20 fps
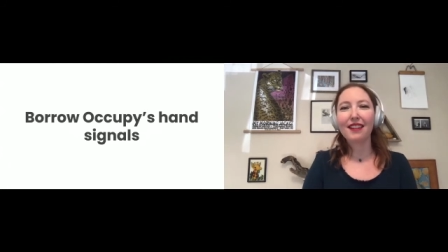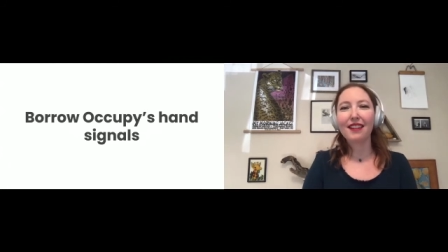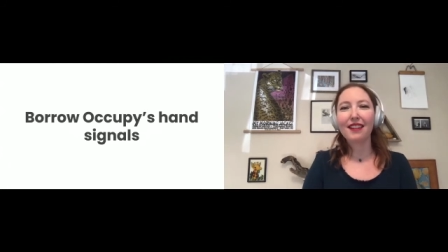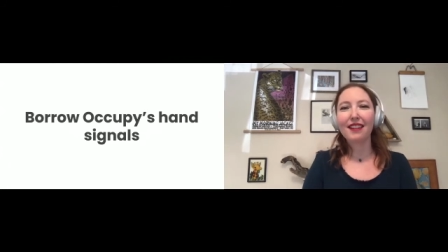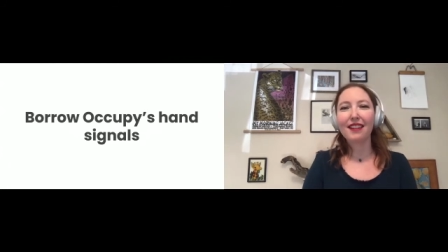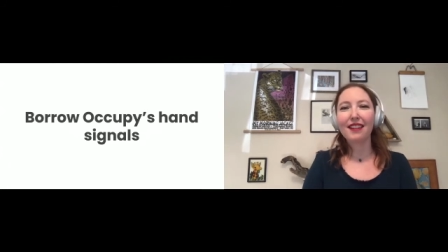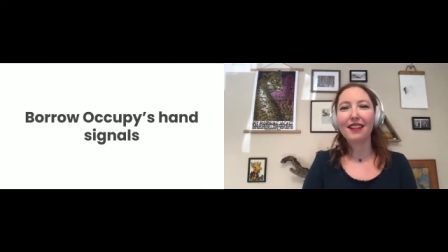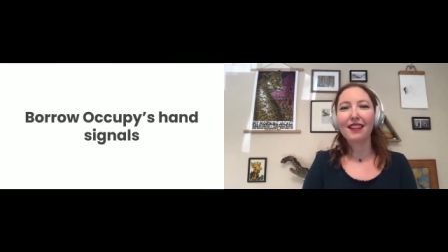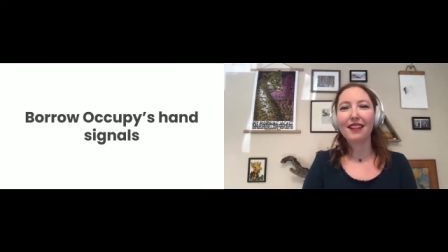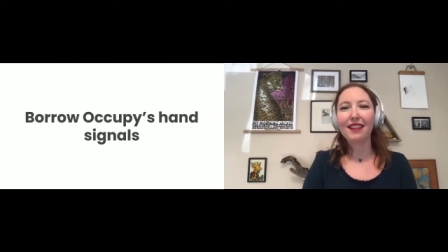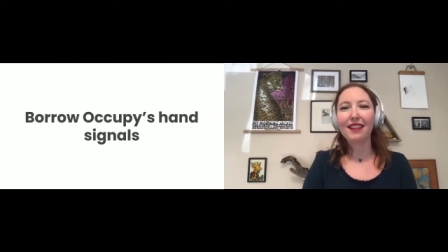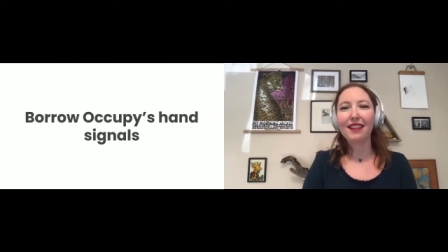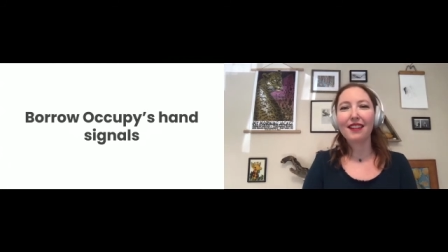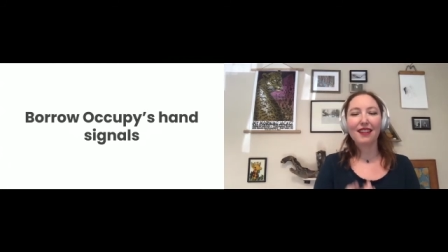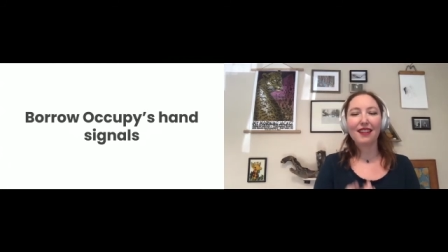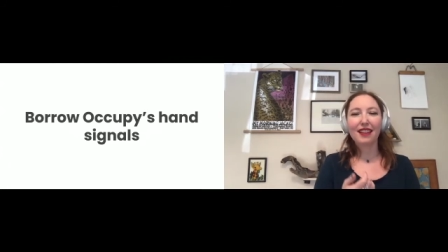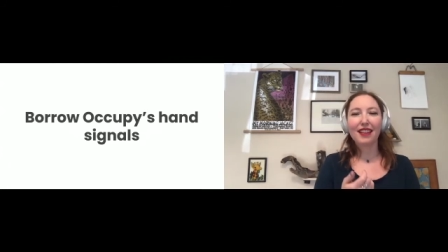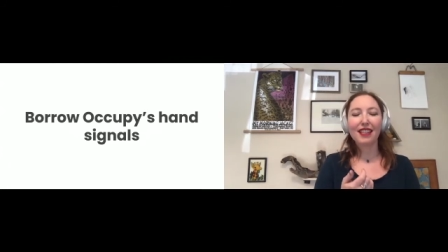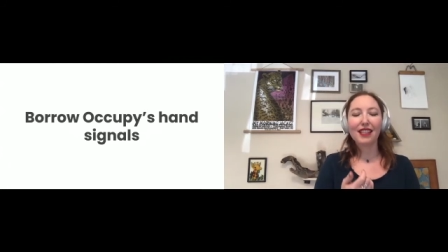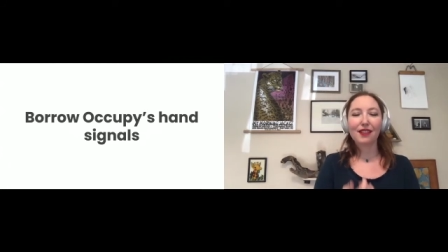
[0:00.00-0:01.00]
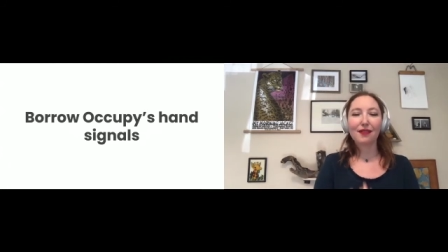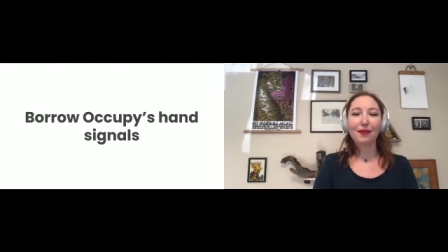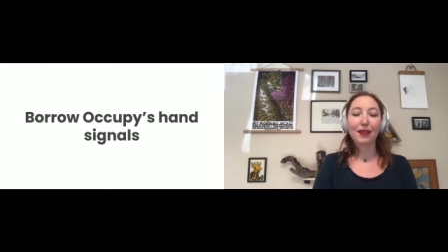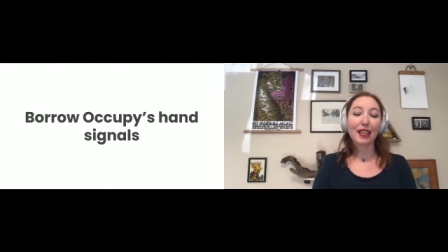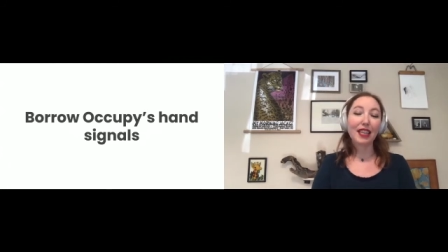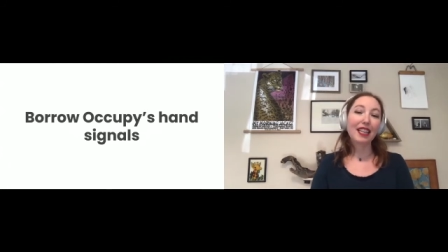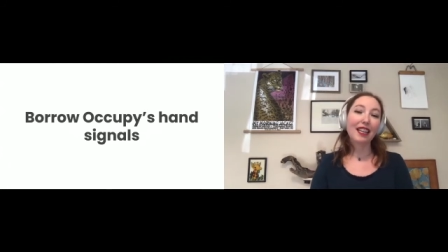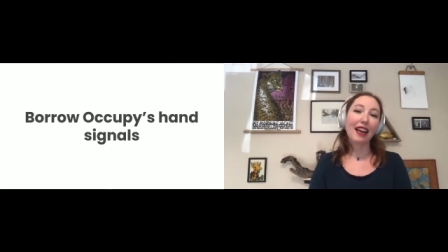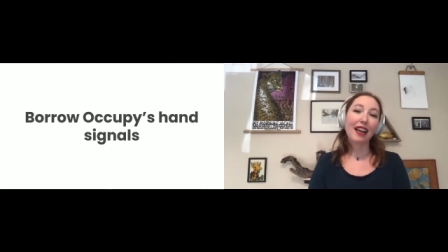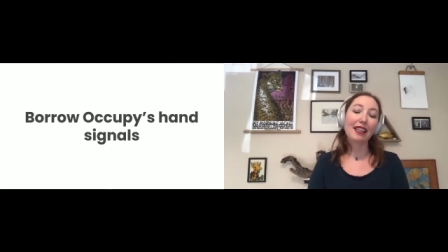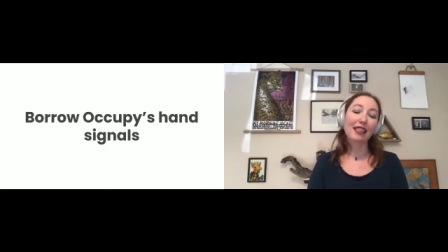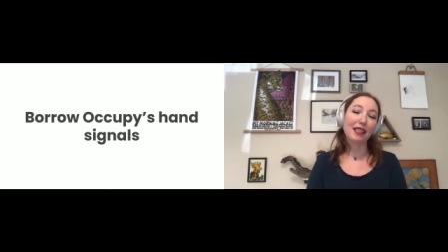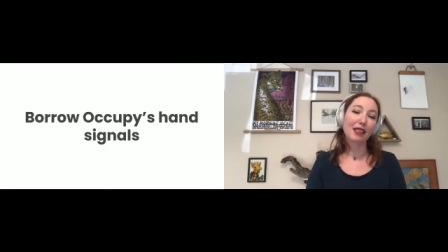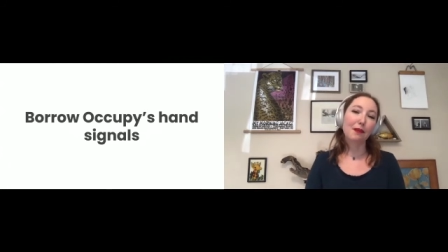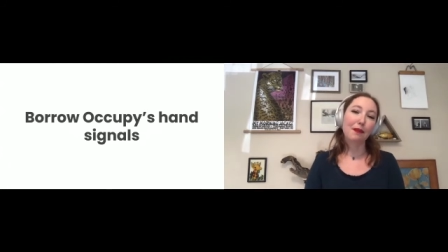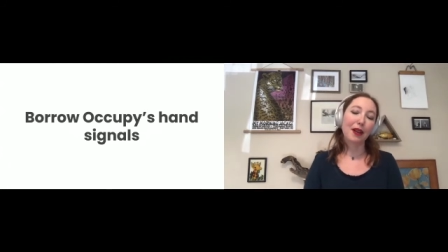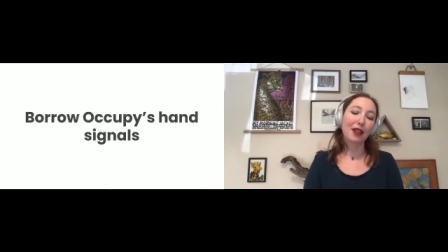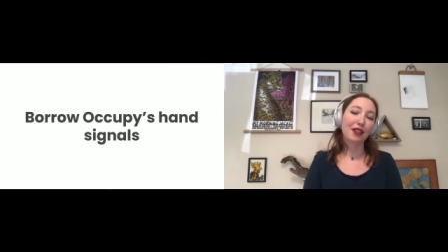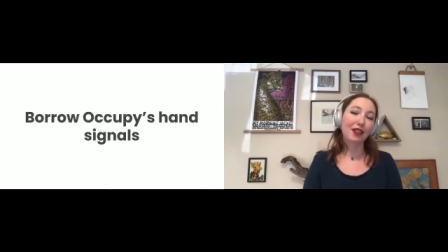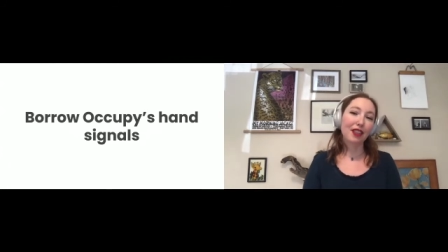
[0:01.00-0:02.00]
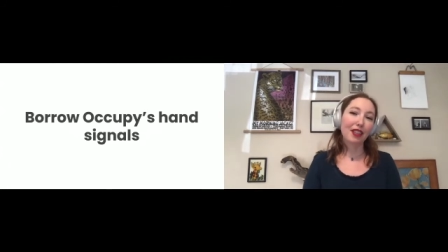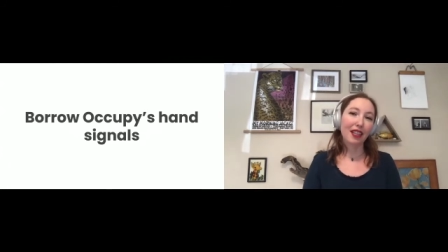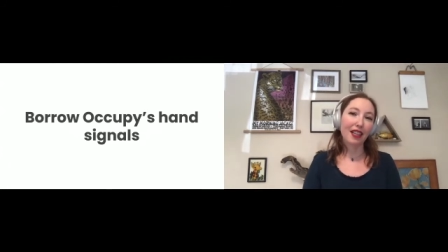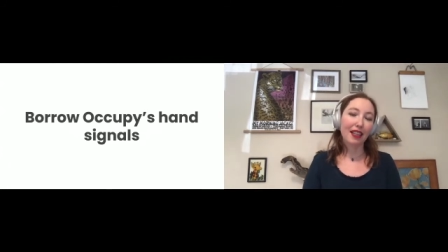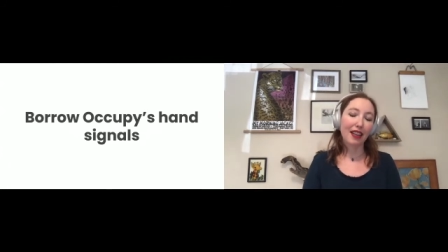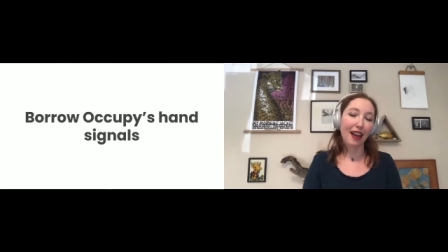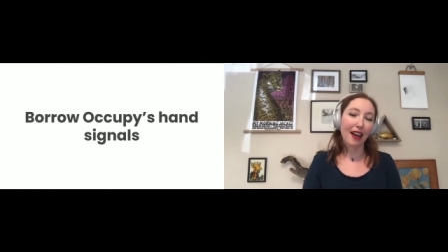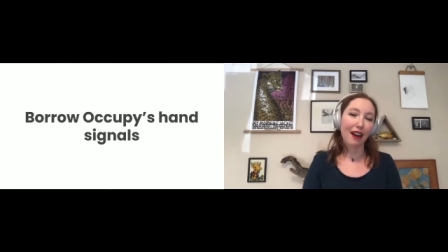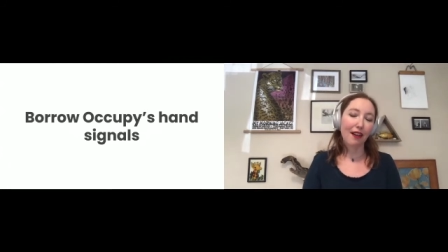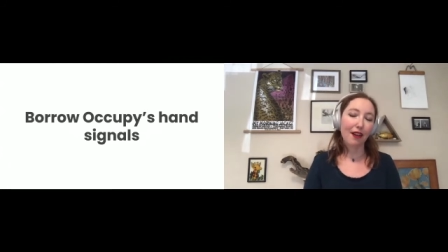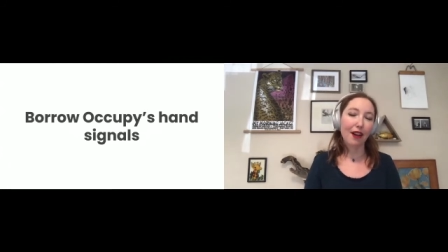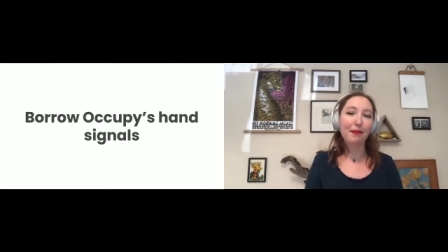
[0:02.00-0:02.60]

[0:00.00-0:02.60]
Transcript: So it's really nice, especially now.